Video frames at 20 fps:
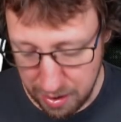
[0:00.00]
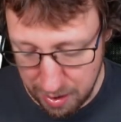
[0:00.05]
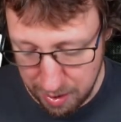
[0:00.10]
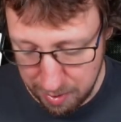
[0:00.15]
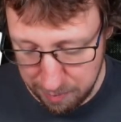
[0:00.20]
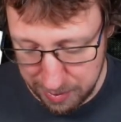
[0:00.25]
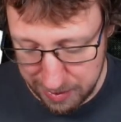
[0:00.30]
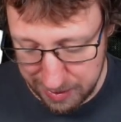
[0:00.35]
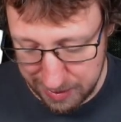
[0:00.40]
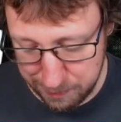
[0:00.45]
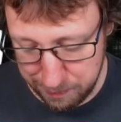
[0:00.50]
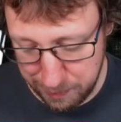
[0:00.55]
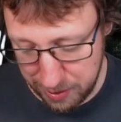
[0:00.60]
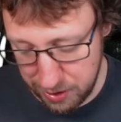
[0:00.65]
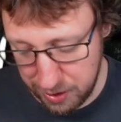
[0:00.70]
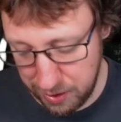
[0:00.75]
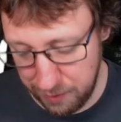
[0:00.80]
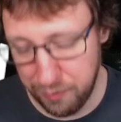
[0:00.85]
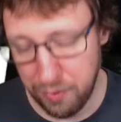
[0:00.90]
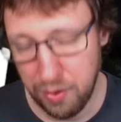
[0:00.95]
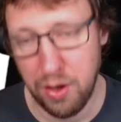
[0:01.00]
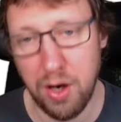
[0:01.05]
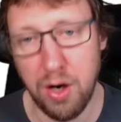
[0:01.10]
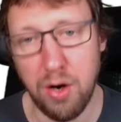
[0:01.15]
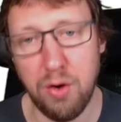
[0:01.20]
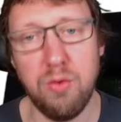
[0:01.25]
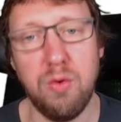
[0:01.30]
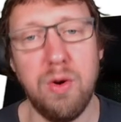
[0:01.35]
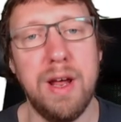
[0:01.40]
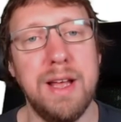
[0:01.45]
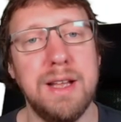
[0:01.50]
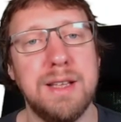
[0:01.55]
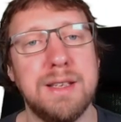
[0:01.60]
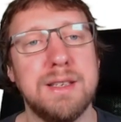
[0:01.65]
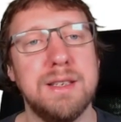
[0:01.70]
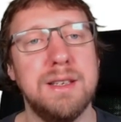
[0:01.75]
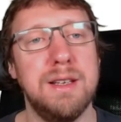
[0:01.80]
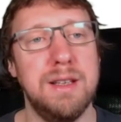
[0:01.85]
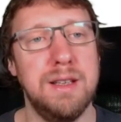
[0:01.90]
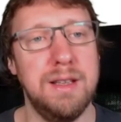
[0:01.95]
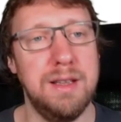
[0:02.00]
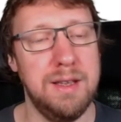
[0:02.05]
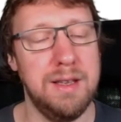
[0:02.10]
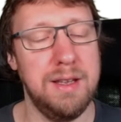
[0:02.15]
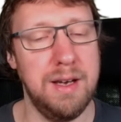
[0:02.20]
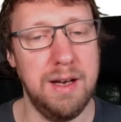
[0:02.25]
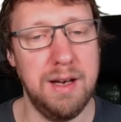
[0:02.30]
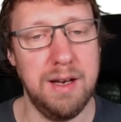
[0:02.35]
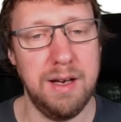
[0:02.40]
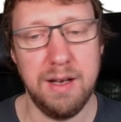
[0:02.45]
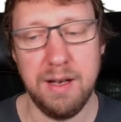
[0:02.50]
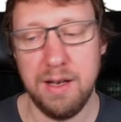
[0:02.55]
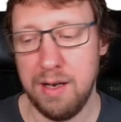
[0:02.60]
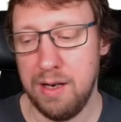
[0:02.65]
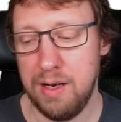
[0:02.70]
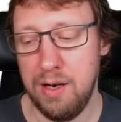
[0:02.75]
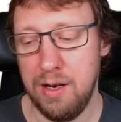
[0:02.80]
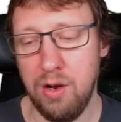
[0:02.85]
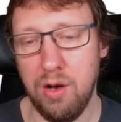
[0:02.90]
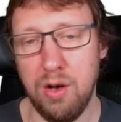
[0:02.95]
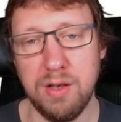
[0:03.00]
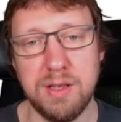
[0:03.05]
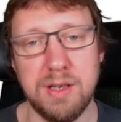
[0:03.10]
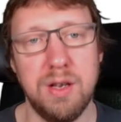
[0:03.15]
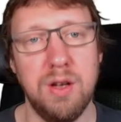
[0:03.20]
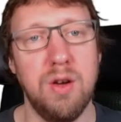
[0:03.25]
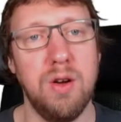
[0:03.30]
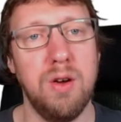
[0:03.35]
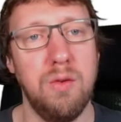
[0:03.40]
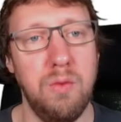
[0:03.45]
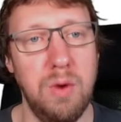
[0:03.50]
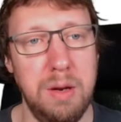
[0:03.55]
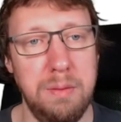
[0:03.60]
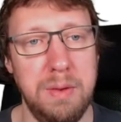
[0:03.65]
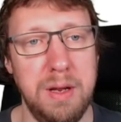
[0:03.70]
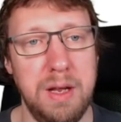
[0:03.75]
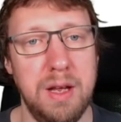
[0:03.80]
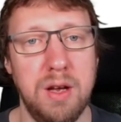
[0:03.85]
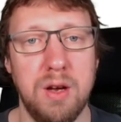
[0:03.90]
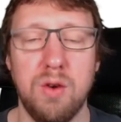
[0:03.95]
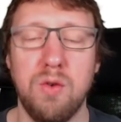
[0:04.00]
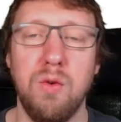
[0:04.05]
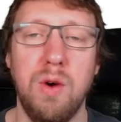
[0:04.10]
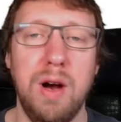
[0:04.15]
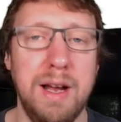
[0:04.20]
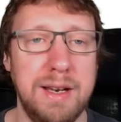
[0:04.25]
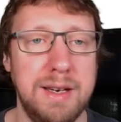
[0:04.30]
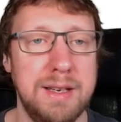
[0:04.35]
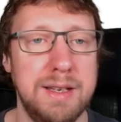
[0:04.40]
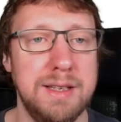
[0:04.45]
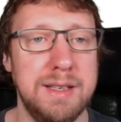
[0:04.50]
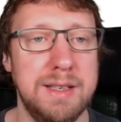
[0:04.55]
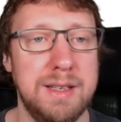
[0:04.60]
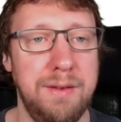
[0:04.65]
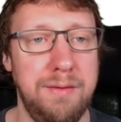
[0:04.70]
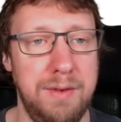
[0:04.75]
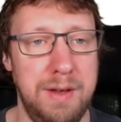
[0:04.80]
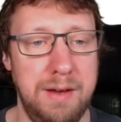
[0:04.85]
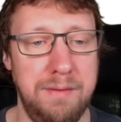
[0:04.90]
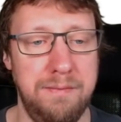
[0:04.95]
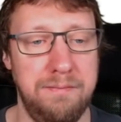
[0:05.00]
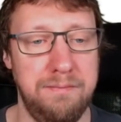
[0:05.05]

but especially for low rates, the loss will be quite severe.